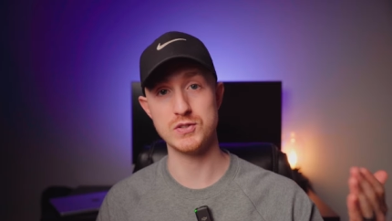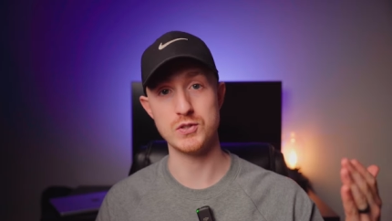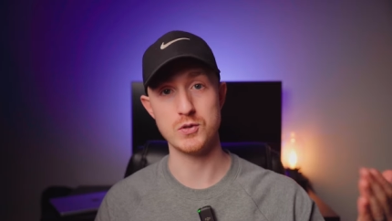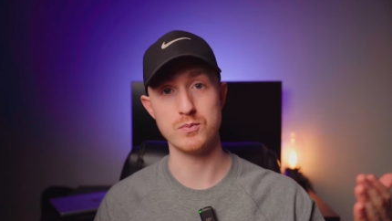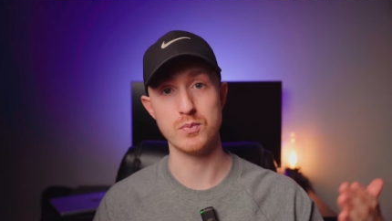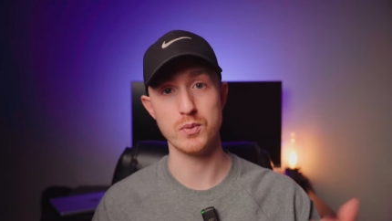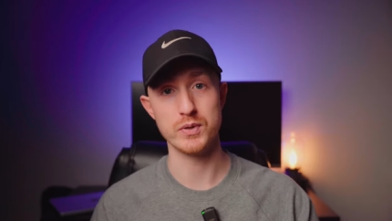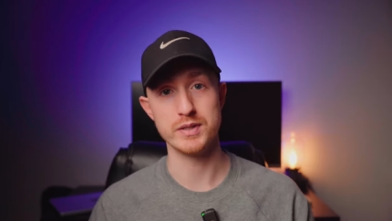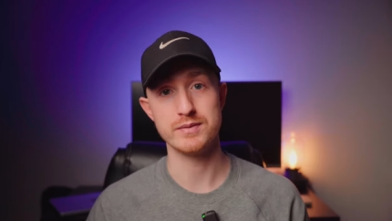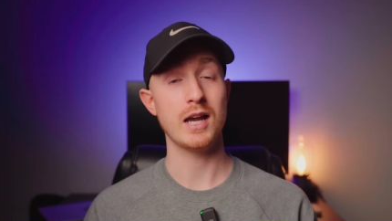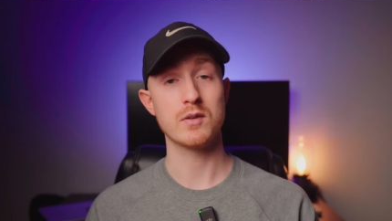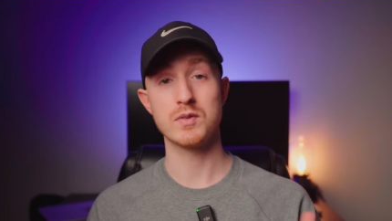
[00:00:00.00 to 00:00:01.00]
zoom
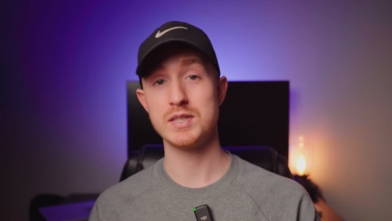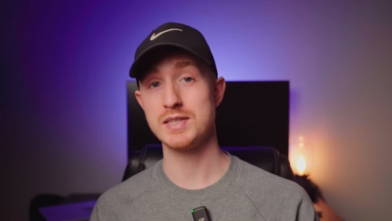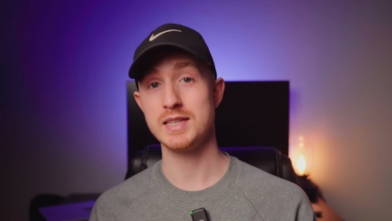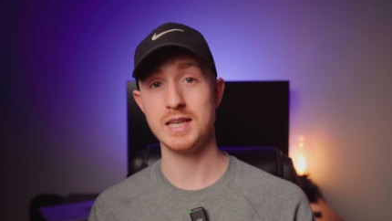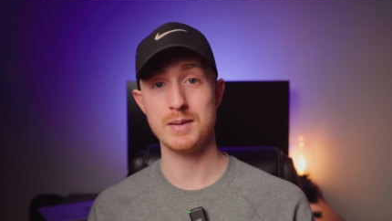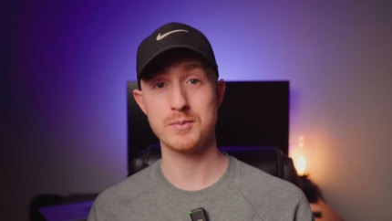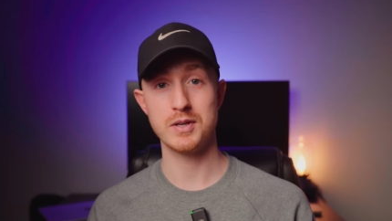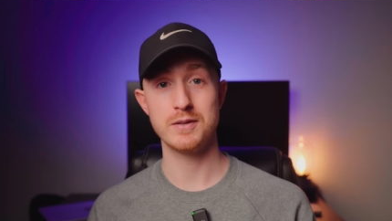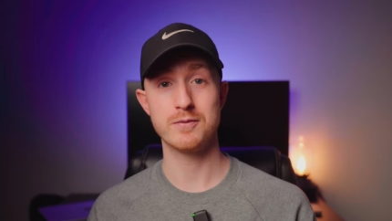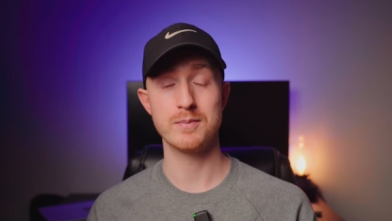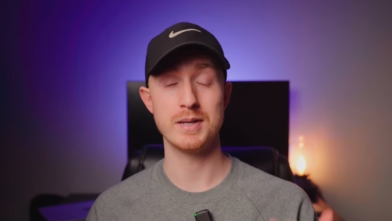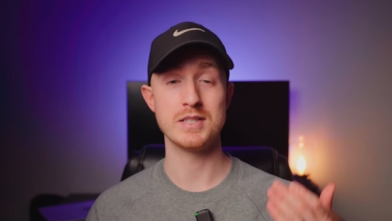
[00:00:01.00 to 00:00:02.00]
point. I recently
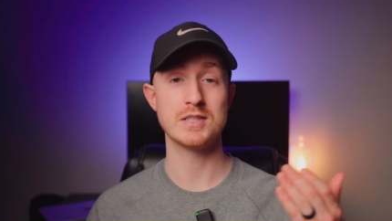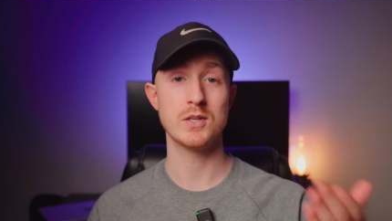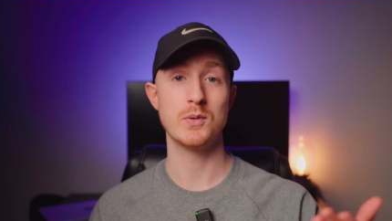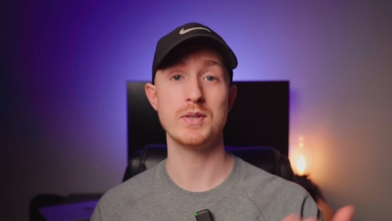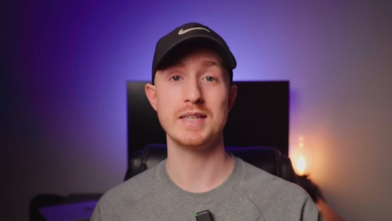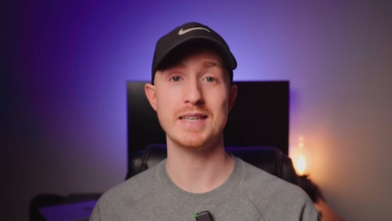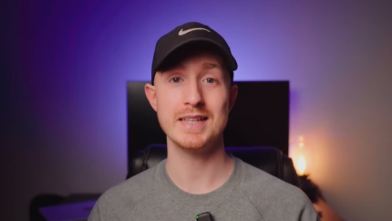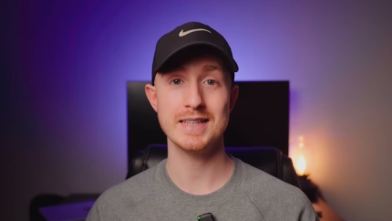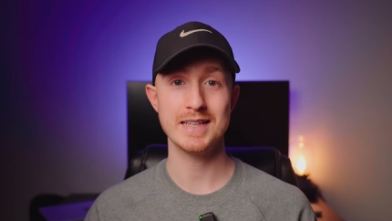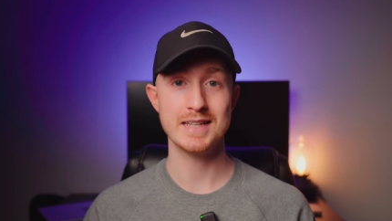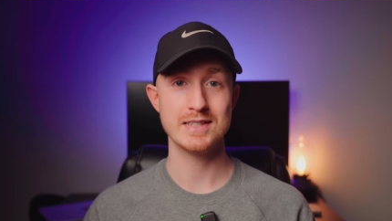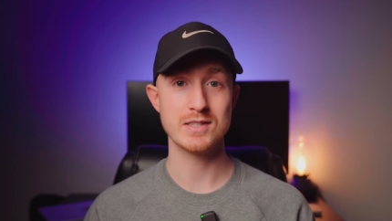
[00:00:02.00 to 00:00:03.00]
upgraded from my Sony
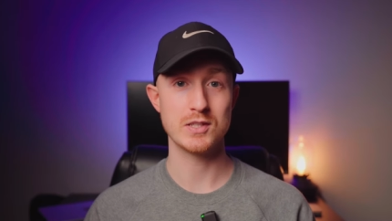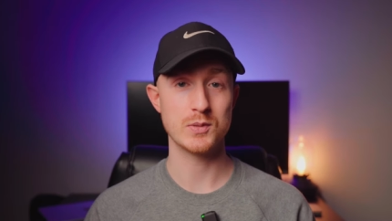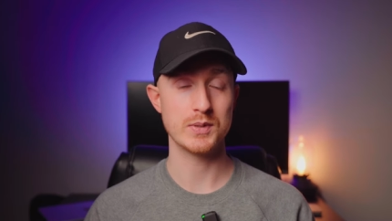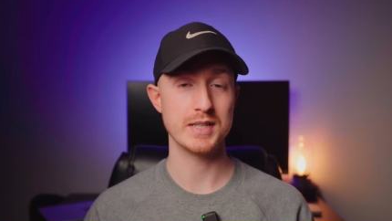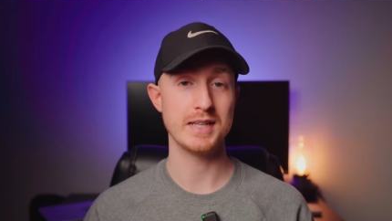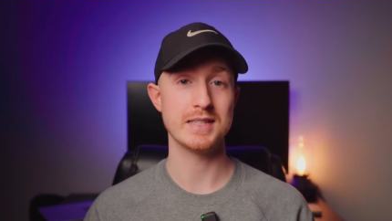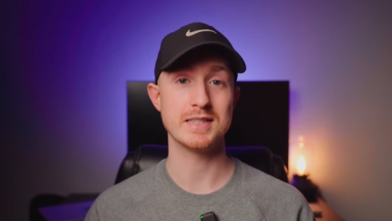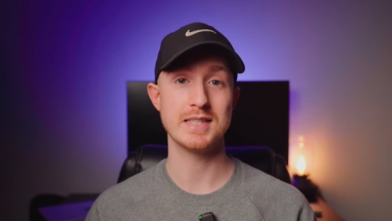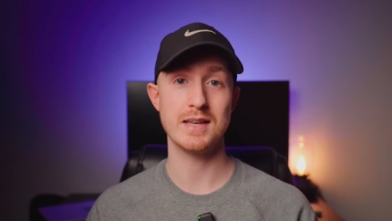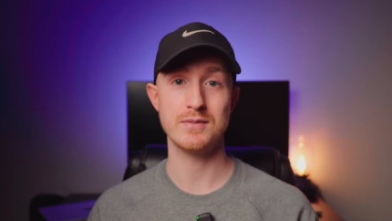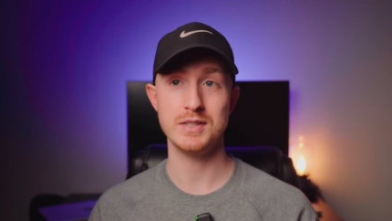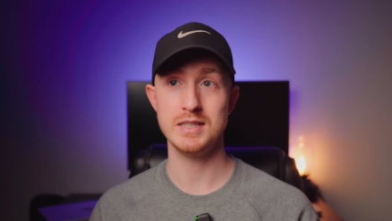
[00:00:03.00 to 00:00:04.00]
kit lens, the
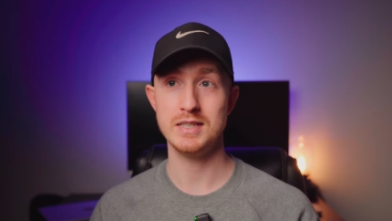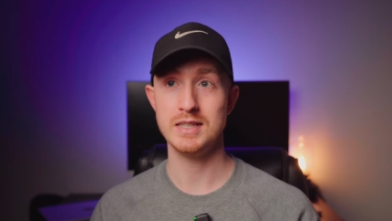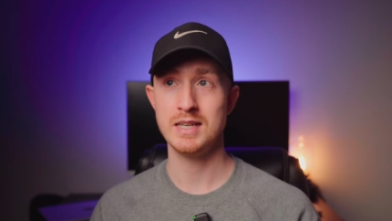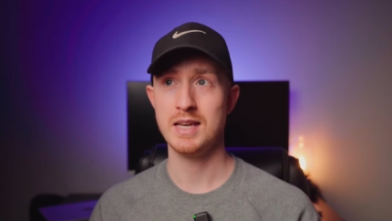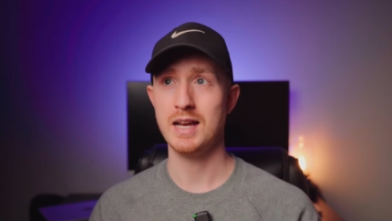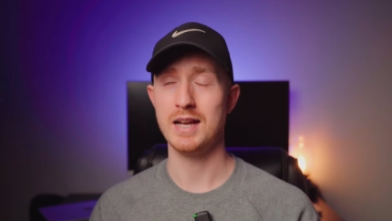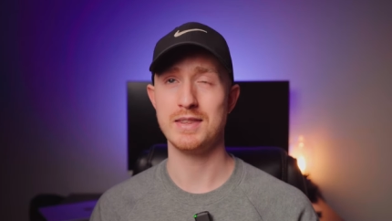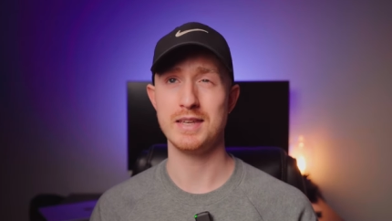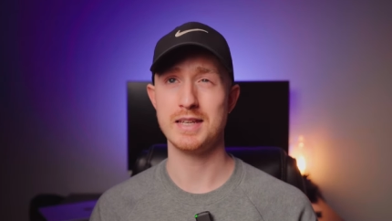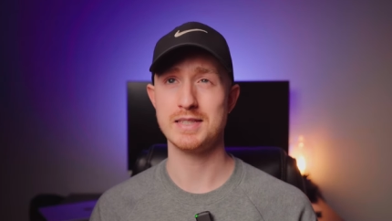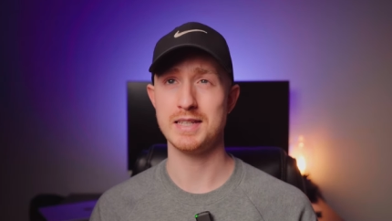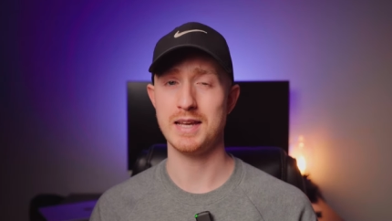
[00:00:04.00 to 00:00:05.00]
28-70. I
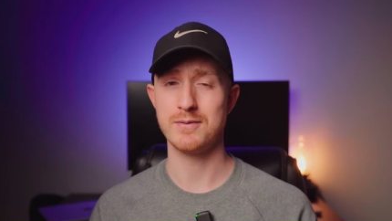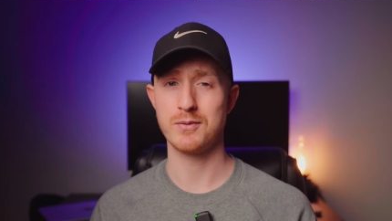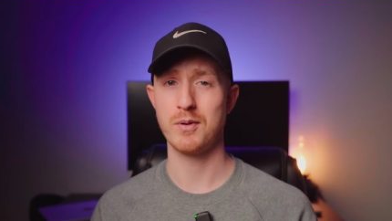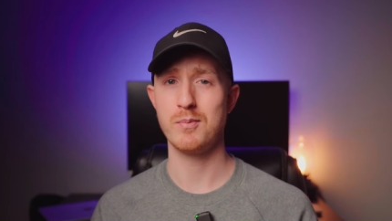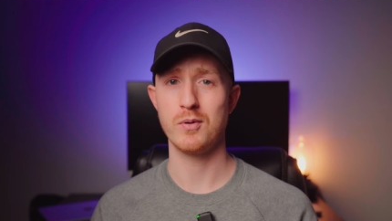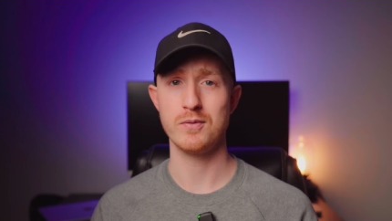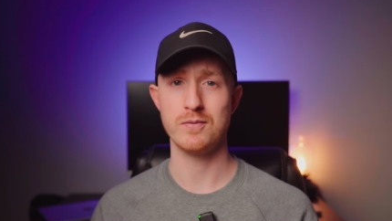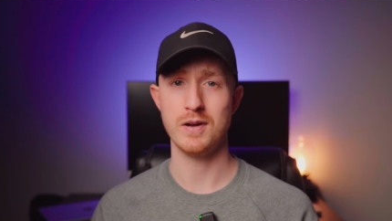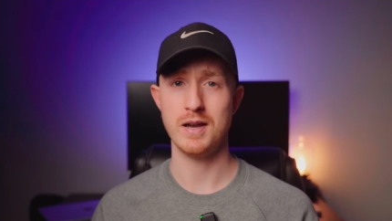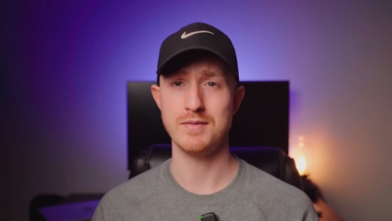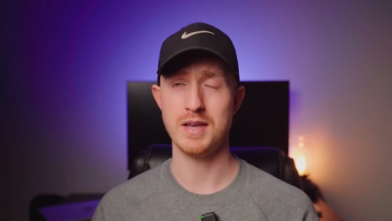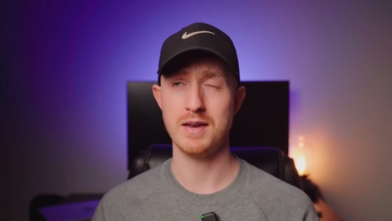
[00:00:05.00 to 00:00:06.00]
think it's an f3.5 to